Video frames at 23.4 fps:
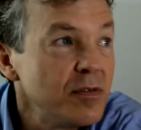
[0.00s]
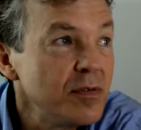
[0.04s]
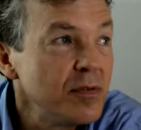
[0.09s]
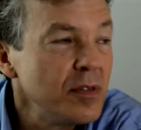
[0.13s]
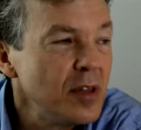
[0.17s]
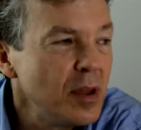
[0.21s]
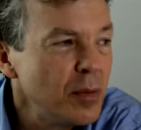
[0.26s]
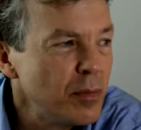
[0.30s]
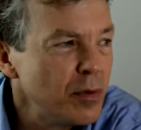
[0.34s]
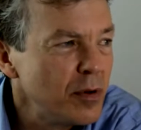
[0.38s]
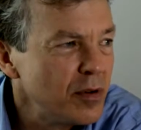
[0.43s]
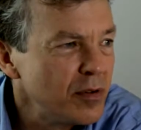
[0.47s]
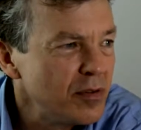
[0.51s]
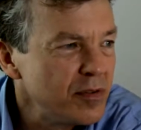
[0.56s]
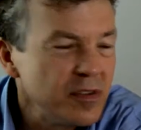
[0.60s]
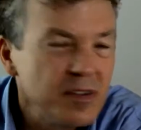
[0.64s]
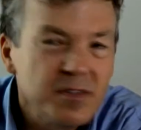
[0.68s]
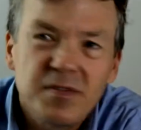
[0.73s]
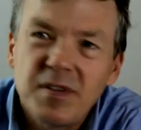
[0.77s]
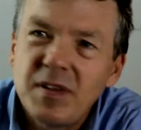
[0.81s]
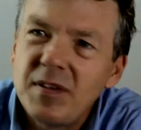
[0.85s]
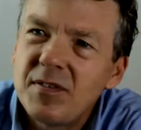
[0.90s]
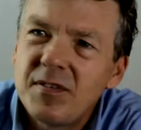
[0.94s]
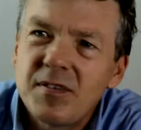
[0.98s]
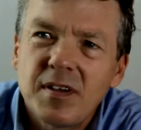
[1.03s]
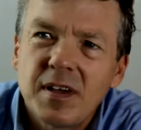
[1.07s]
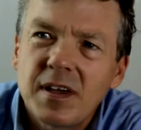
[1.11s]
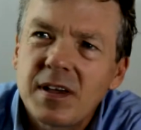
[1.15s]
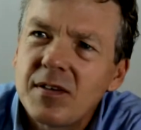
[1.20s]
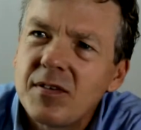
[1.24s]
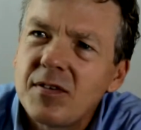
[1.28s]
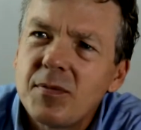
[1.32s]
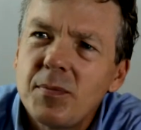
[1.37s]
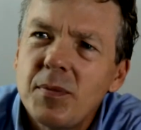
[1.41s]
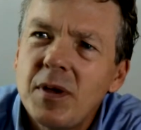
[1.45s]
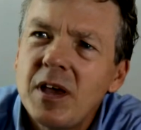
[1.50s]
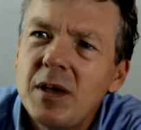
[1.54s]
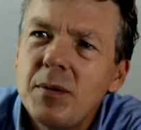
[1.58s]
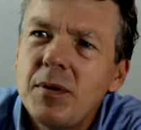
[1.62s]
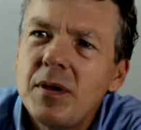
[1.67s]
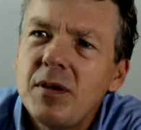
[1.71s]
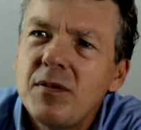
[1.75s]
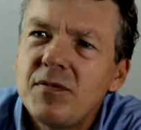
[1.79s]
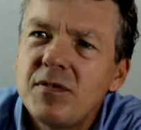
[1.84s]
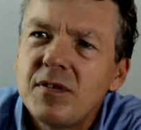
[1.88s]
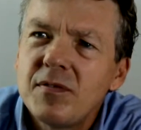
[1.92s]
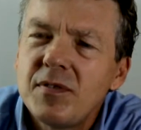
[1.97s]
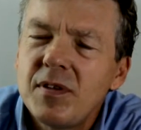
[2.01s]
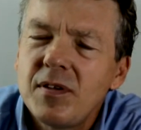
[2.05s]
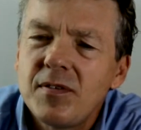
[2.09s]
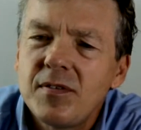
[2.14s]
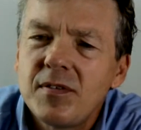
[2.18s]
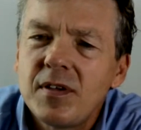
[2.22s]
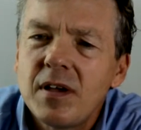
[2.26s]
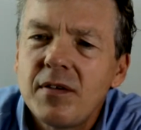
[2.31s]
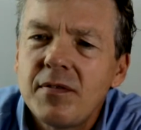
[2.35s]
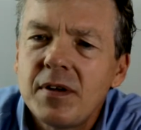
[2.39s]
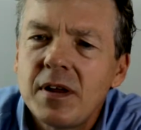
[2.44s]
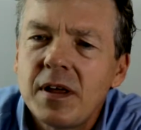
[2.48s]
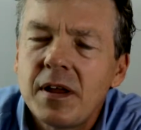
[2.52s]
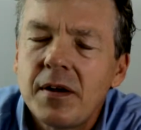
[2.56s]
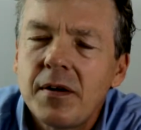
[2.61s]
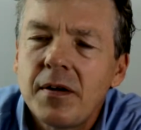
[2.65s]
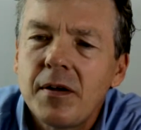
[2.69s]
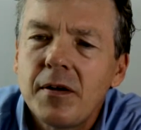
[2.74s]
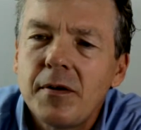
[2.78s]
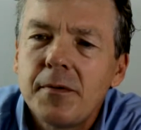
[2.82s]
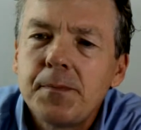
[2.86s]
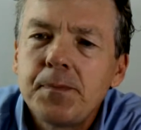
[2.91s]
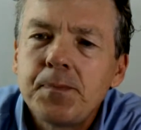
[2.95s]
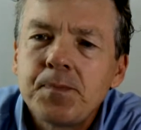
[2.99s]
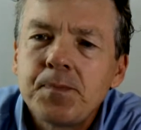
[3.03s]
Number 56, maybe 57. I don't know.